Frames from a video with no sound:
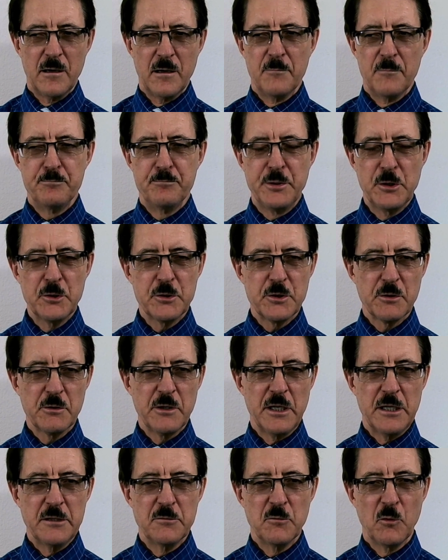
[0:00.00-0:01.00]

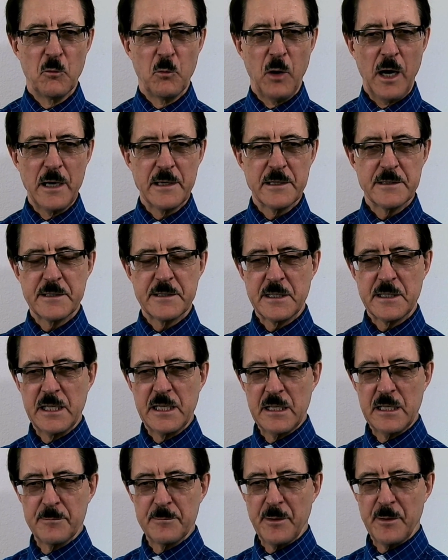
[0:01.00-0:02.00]
Buterin wanted to
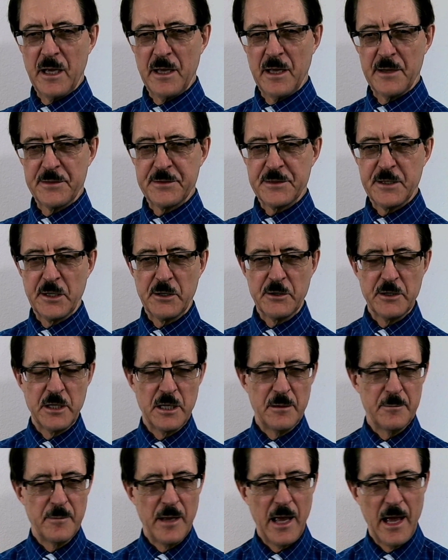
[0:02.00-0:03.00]
keep
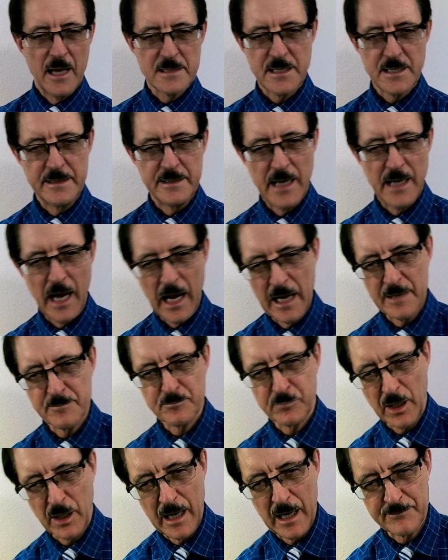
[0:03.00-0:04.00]
Ethereum as a
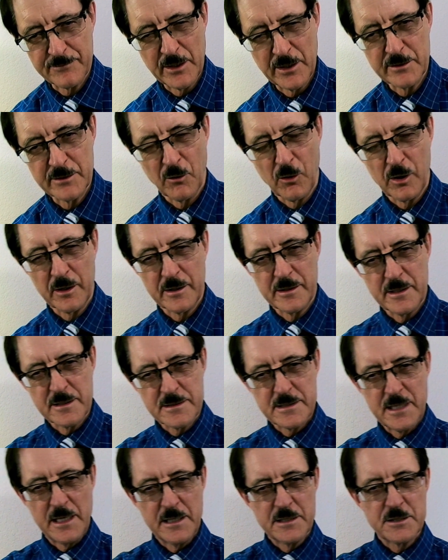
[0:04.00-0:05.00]
nonprofit
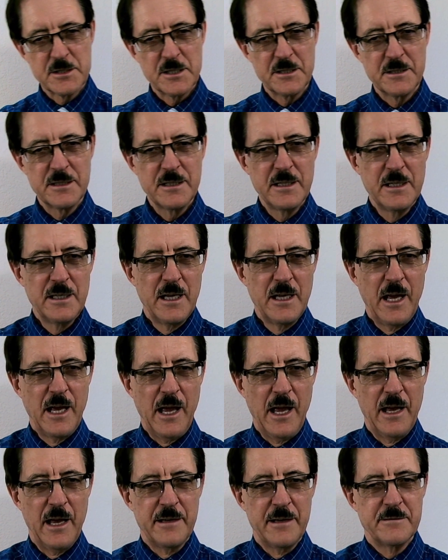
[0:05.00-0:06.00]
organization,
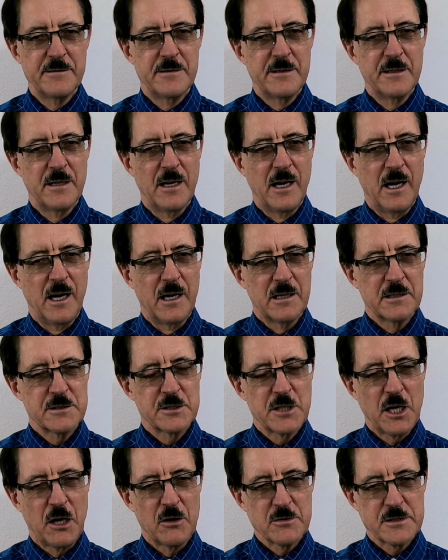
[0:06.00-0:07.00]
and
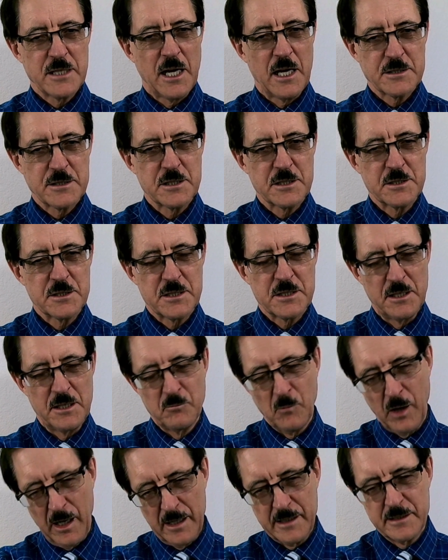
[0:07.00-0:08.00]
Charles Hoskinson
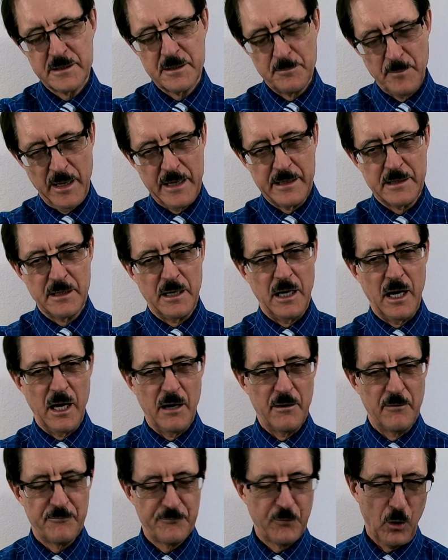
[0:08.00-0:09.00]
wanted to make a
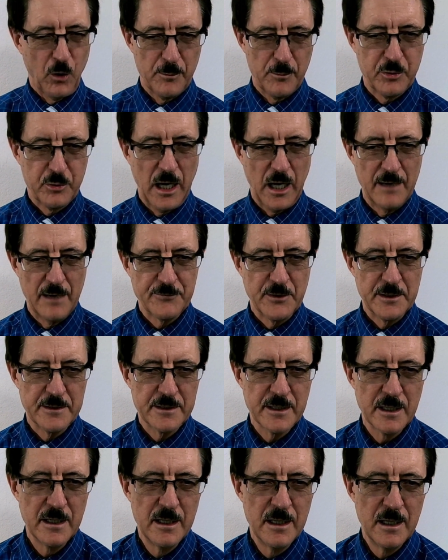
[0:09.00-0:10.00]
for-profit
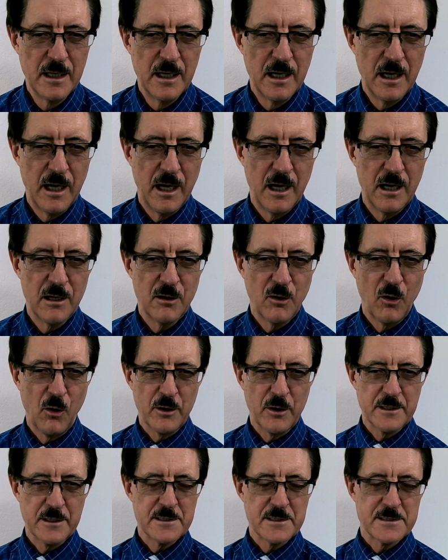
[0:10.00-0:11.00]

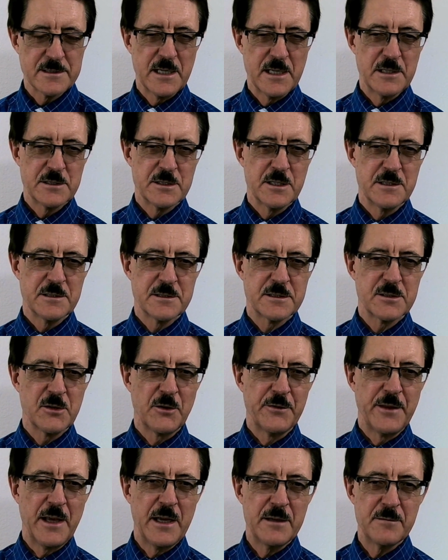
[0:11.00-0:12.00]
organization, so
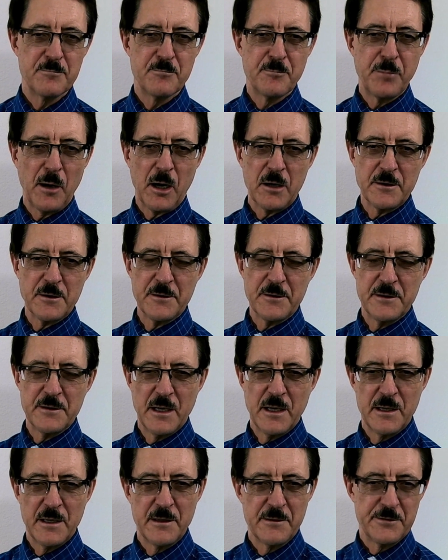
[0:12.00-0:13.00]
they parted
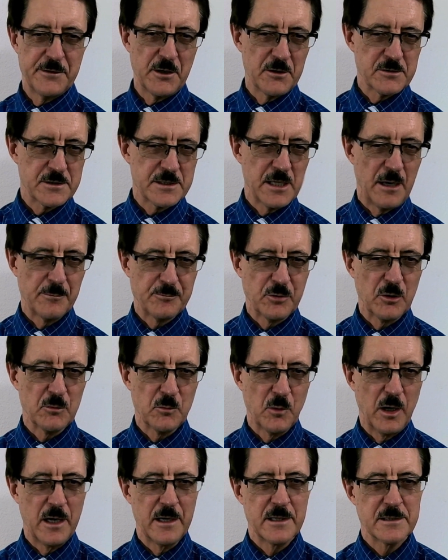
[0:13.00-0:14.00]
their separate
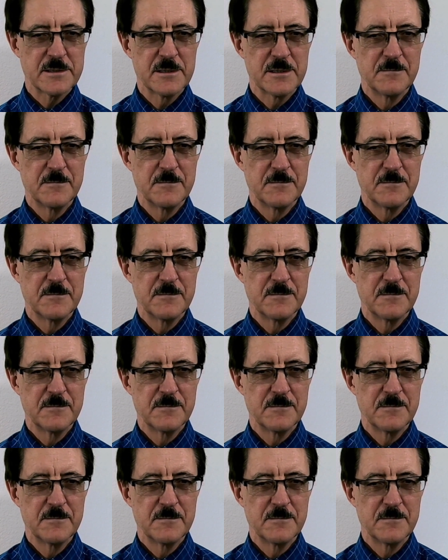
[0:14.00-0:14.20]
ways.